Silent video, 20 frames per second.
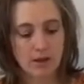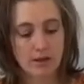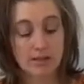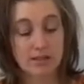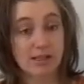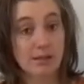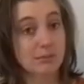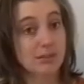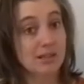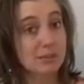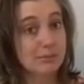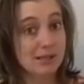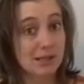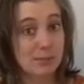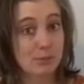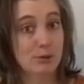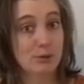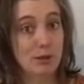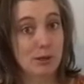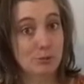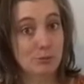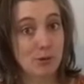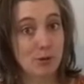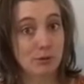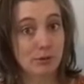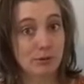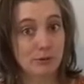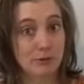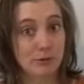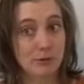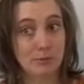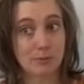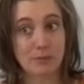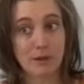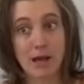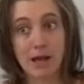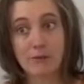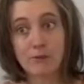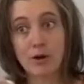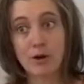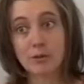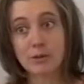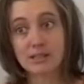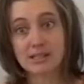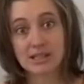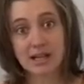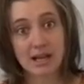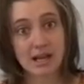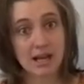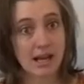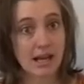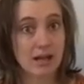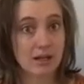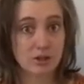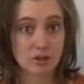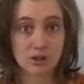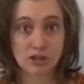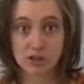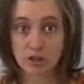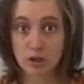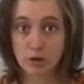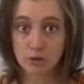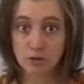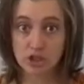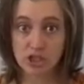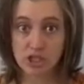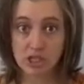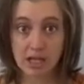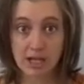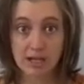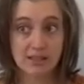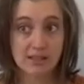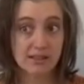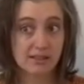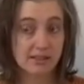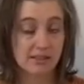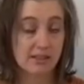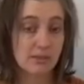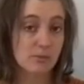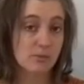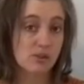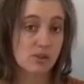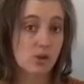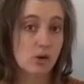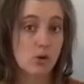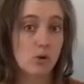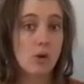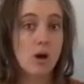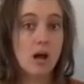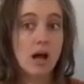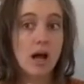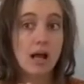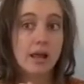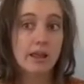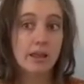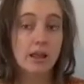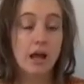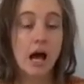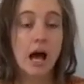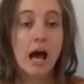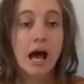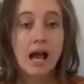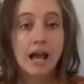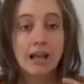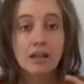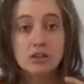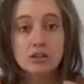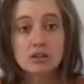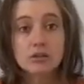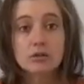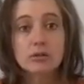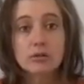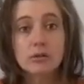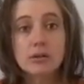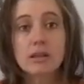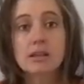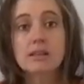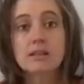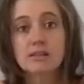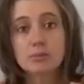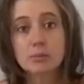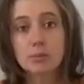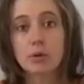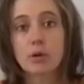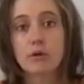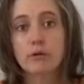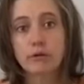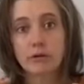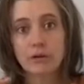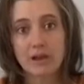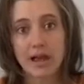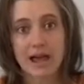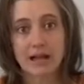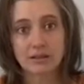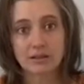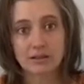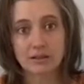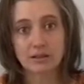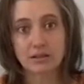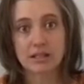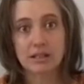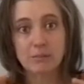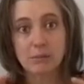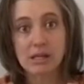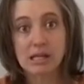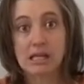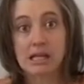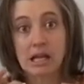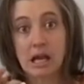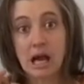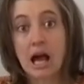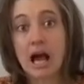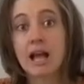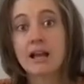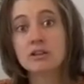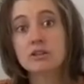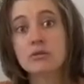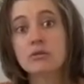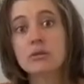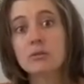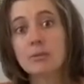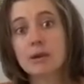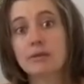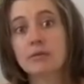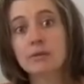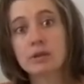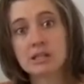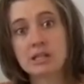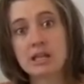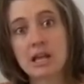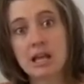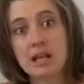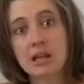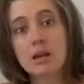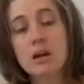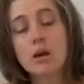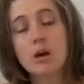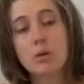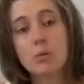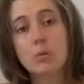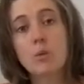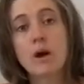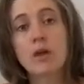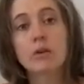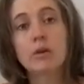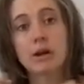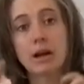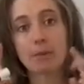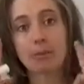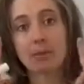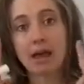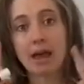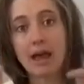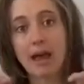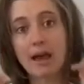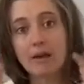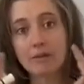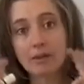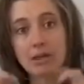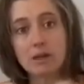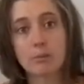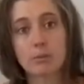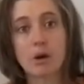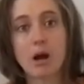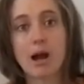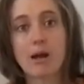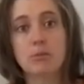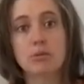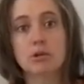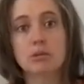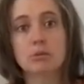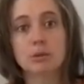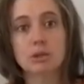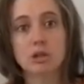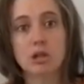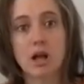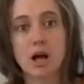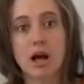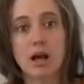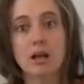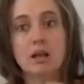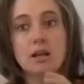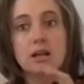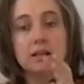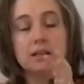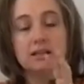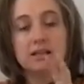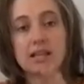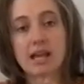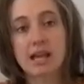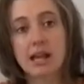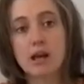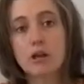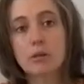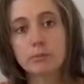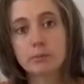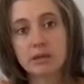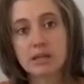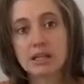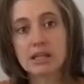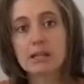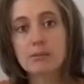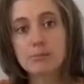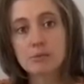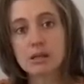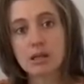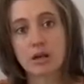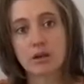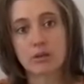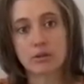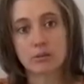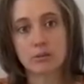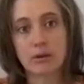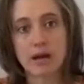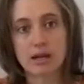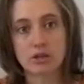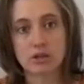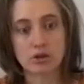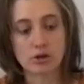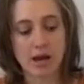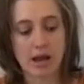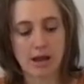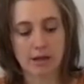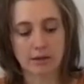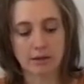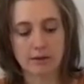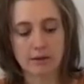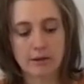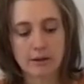Sometimes I put on both of them. I've always kind of had a slow GI system, so I do these prophylactically, meaning I do them every day, whether I'm having a problem or not, to help keep me on the right track.